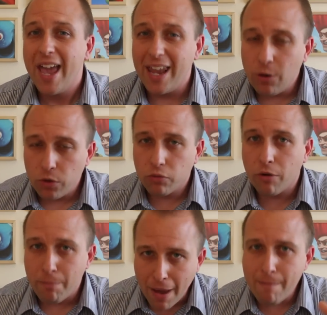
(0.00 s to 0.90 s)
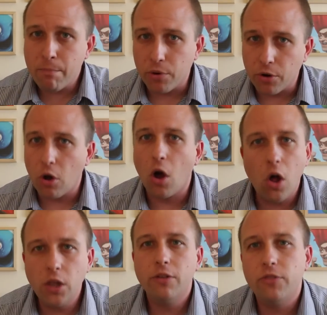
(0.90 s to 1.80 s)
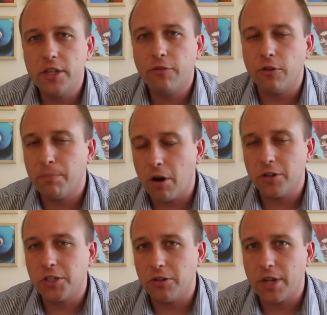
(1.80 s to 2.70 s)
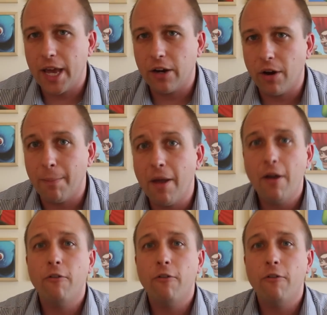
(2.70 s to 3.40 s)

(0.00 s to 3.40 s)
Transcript: and it would remember all of the different parts of your diagram.